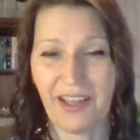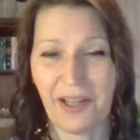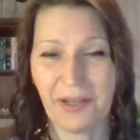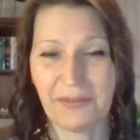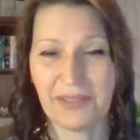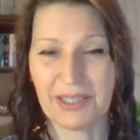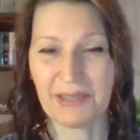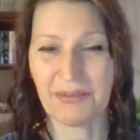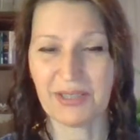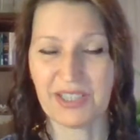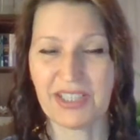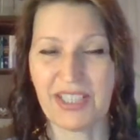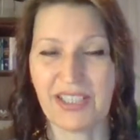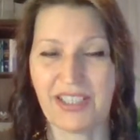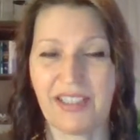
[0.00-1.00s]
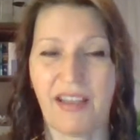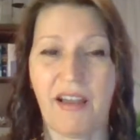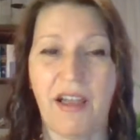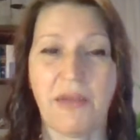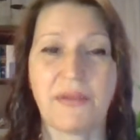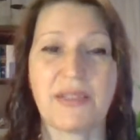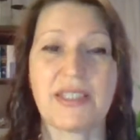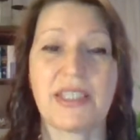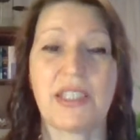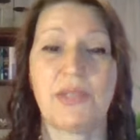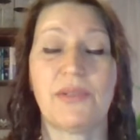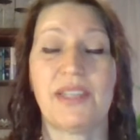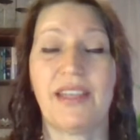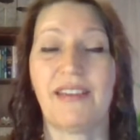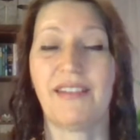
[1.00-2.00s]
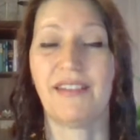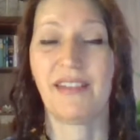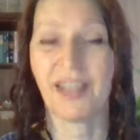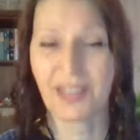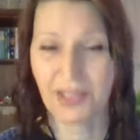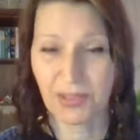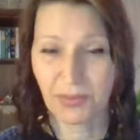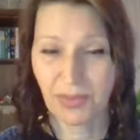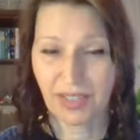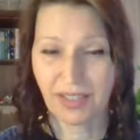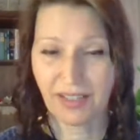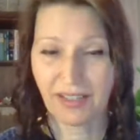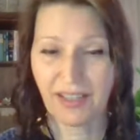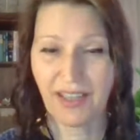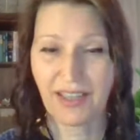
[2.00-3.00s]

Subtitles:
I really appreciate it. I will see you again next week.